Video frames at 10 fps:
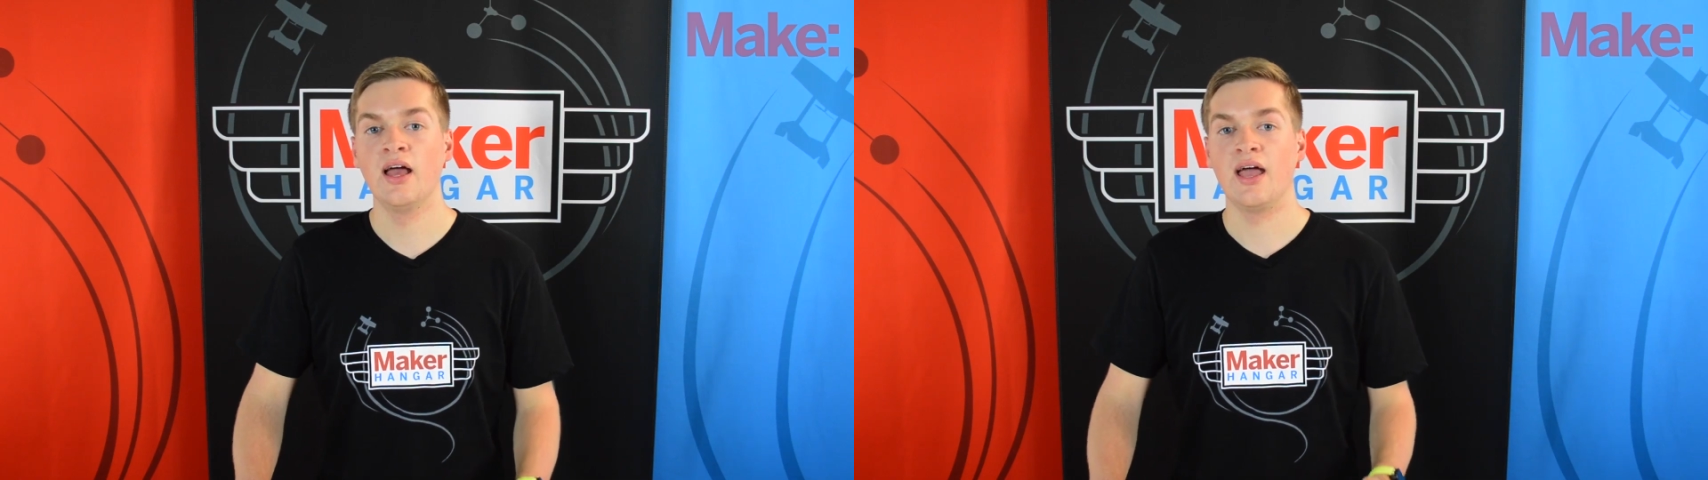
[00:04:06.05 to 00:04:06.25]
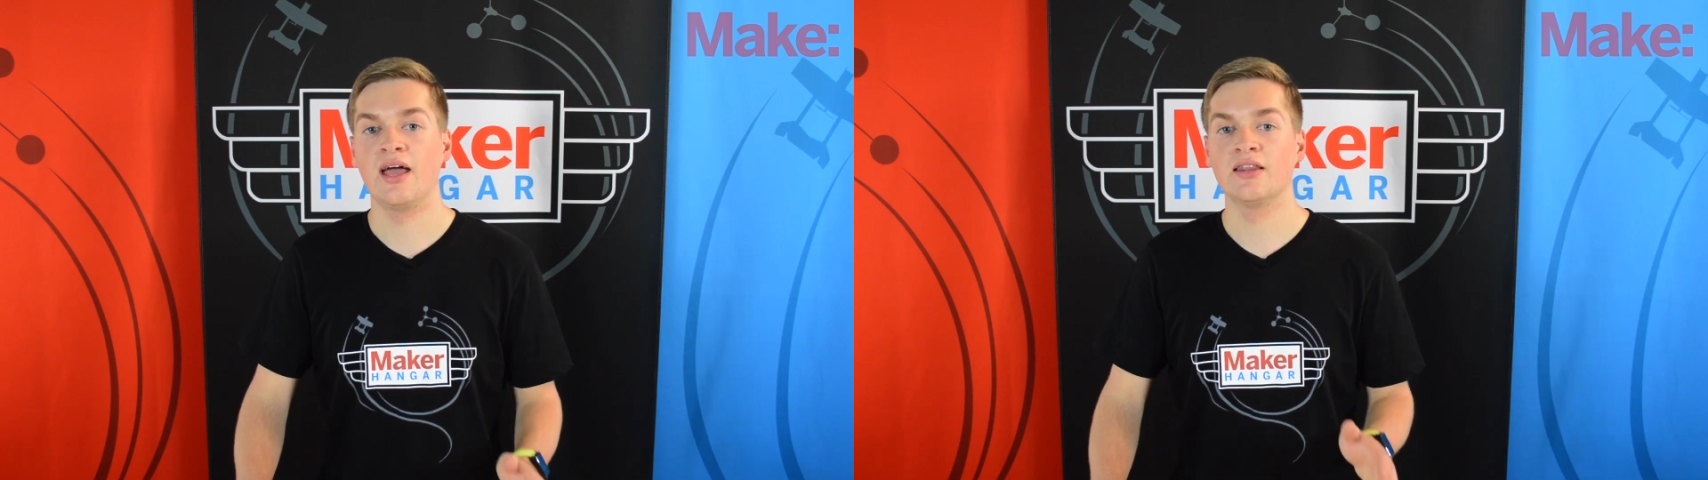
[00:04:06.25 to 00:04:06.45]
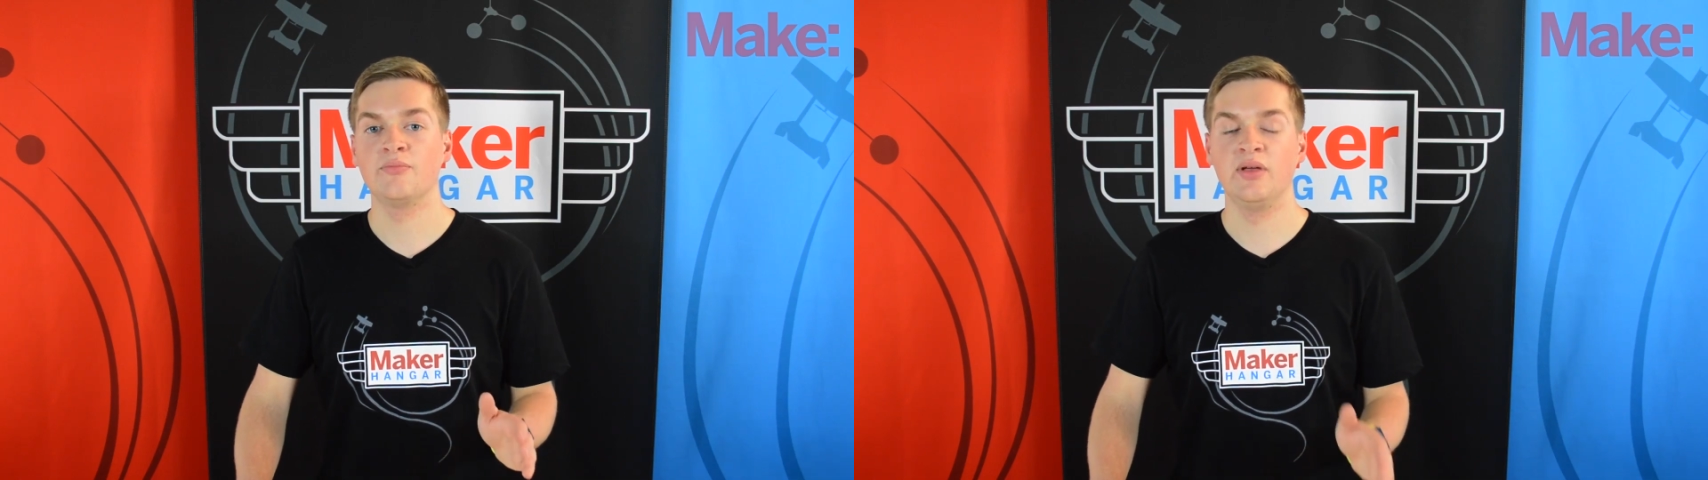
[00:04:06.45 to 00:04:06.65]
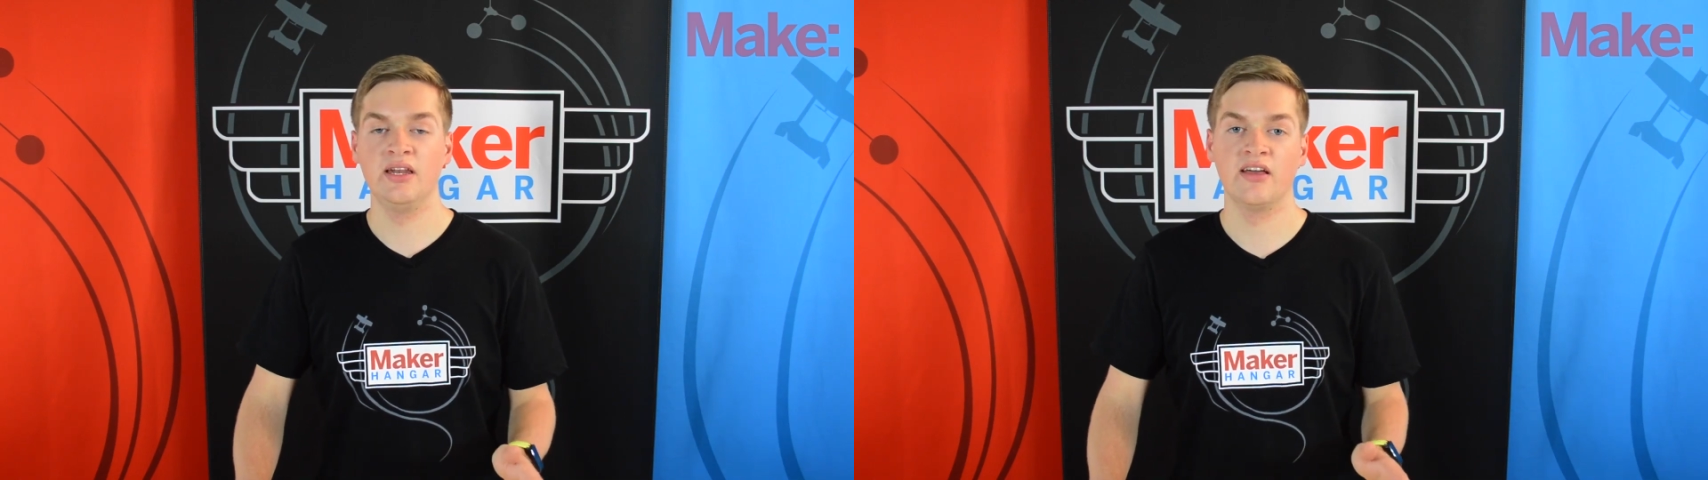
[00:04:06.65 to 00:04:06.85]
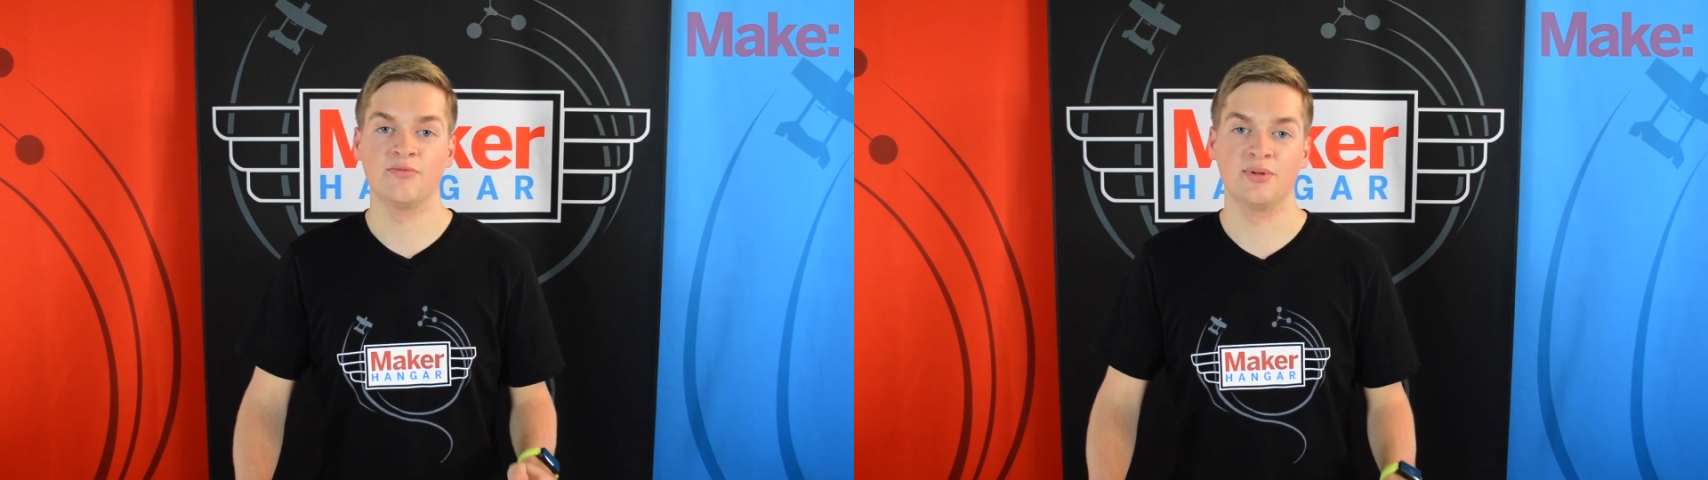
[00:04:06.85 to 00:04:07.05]
and the
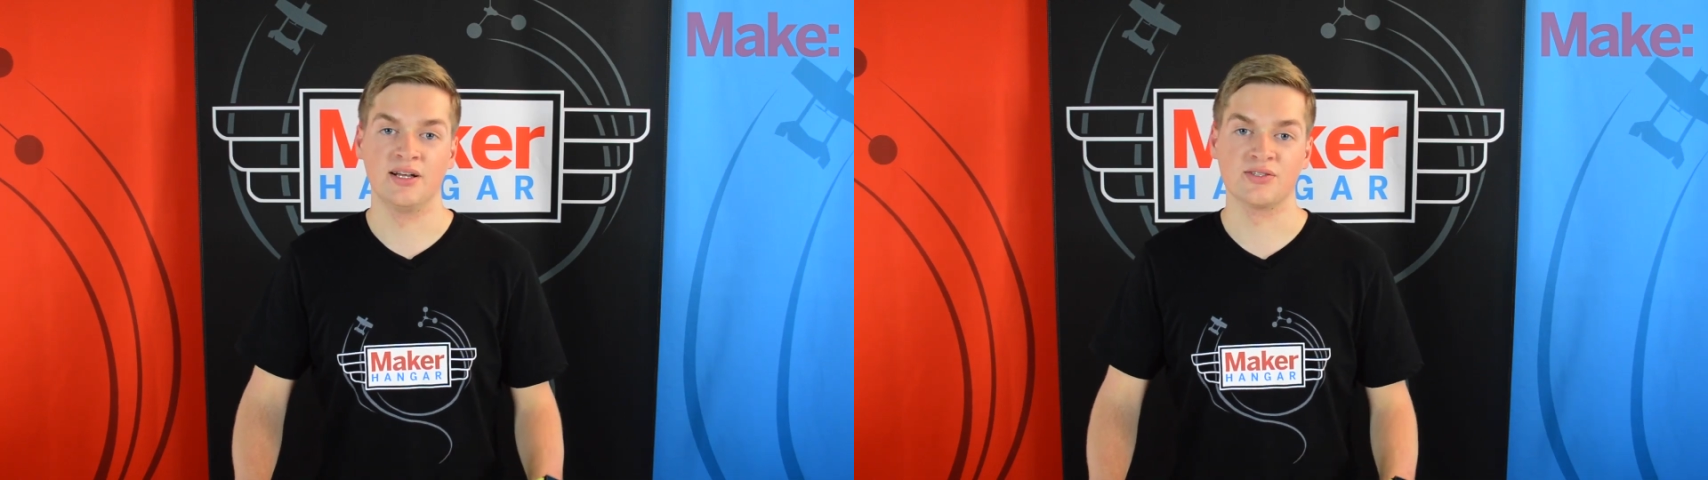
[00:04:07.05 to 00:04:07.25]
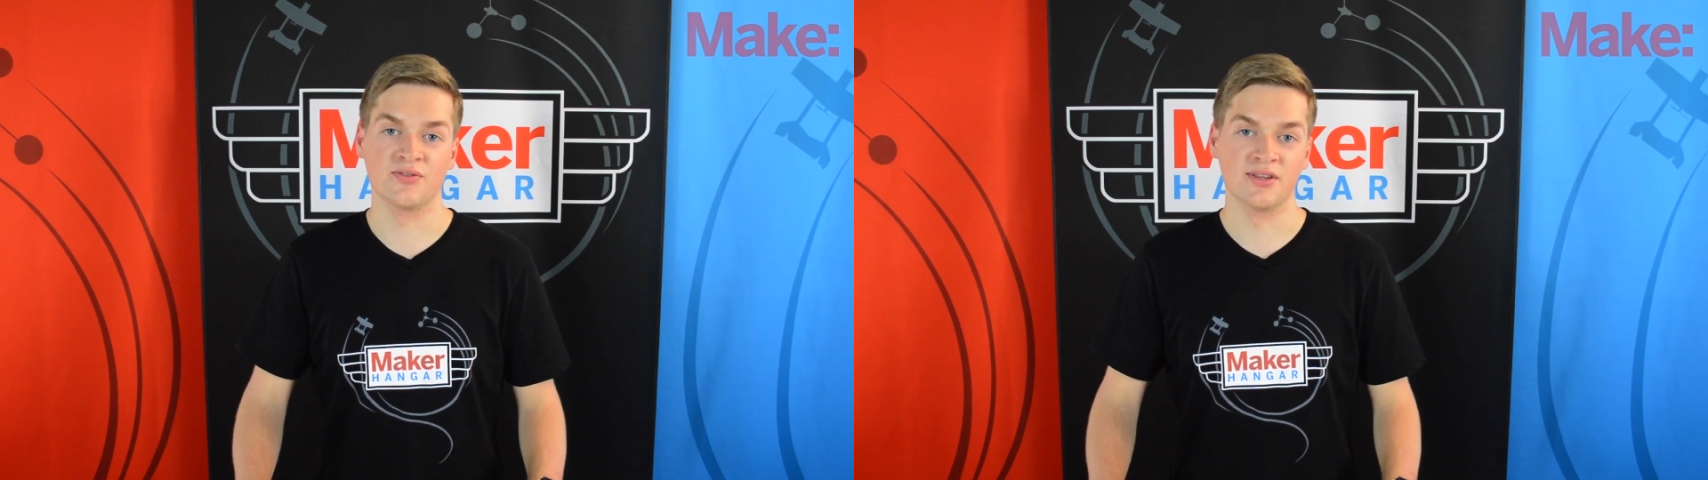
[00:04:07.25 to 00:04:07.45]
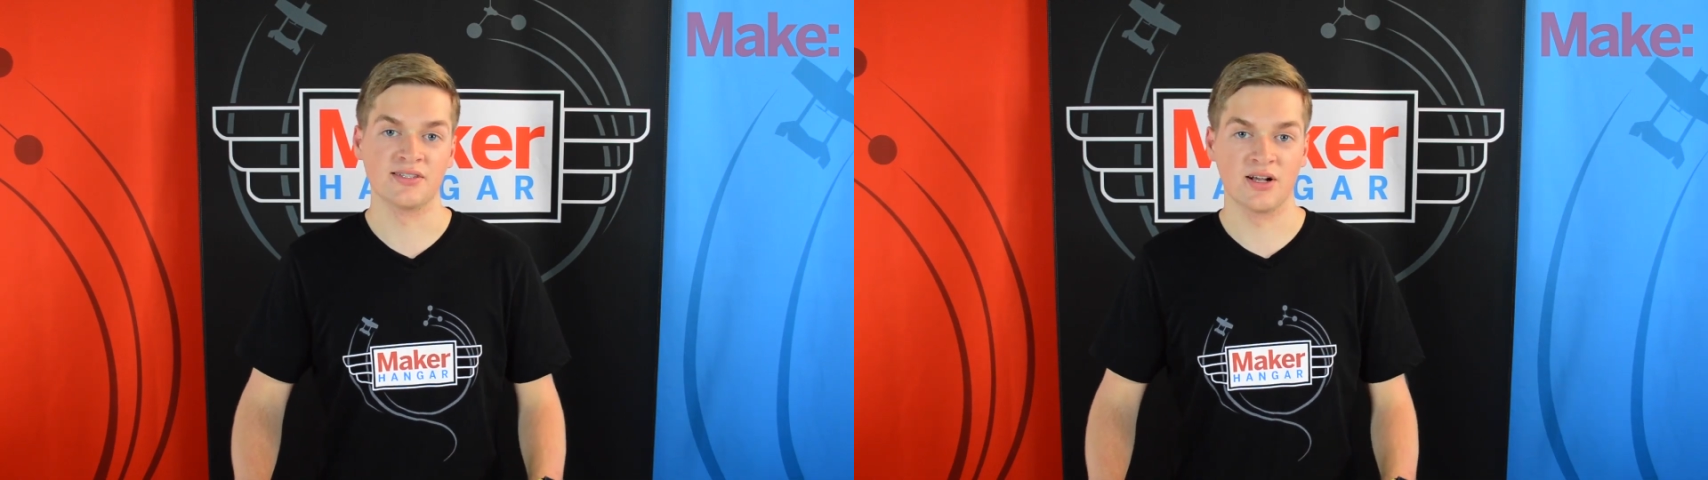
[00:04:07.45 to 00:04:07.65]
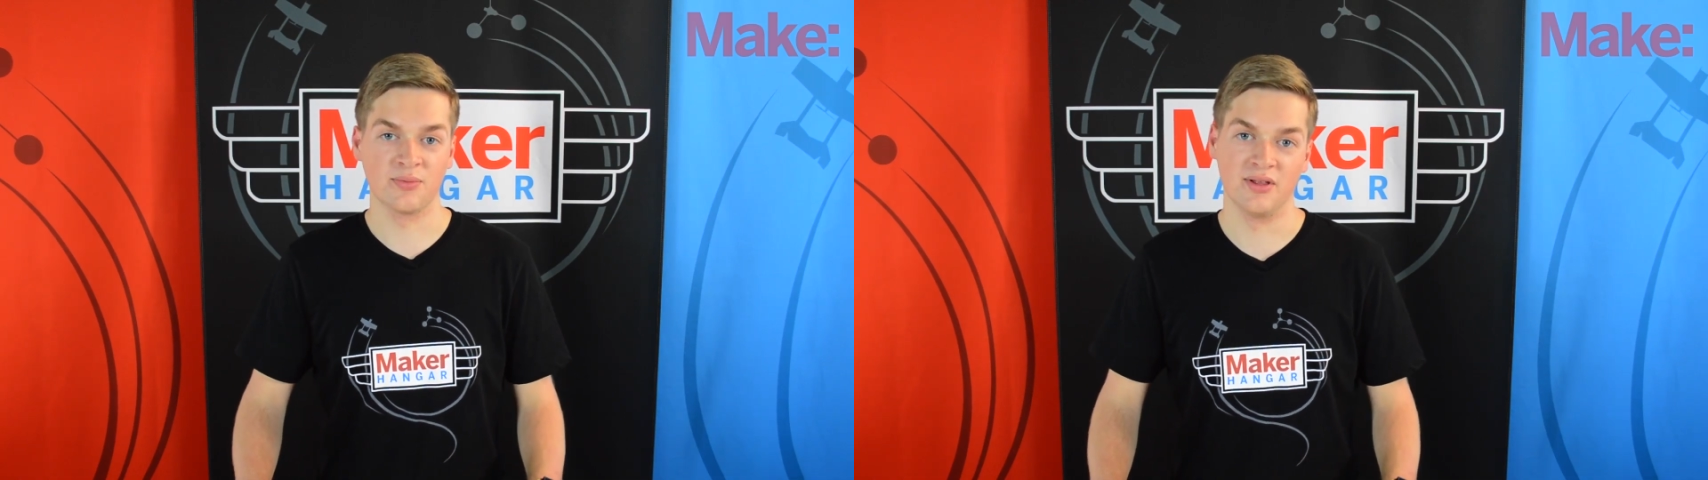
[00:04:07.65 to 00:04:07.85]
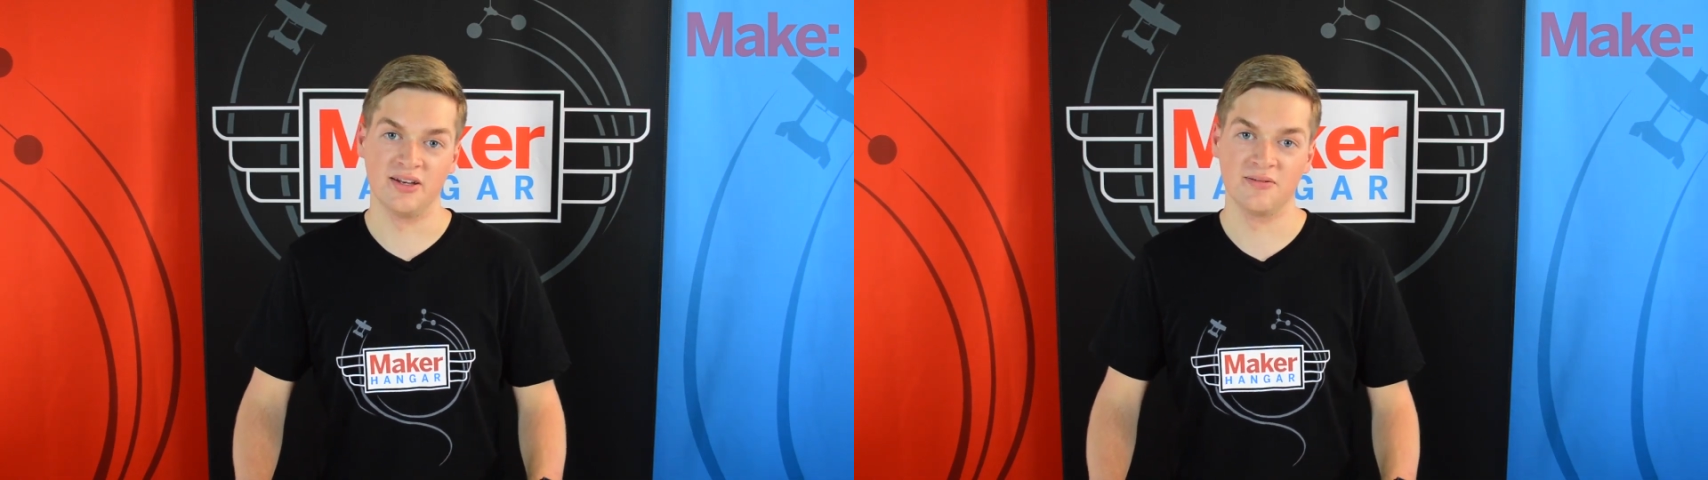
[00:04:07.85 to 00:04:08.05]
PDF plans for this airplane.